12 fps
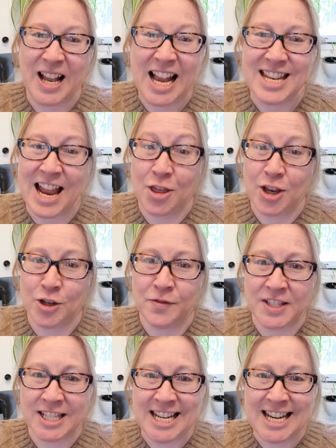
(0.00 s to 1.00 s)
Now that you've
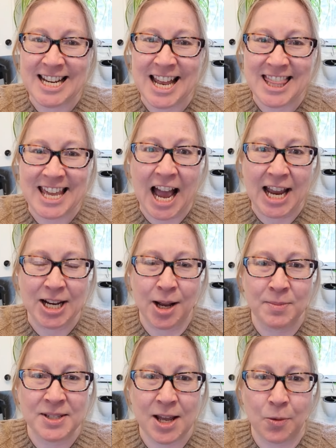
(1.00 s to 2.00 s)
seen the
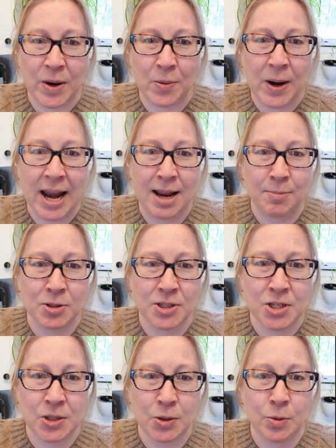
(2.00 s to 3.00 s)
items that we were able
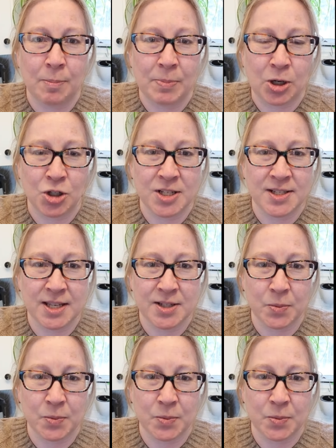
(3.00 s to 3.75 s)
to purchase this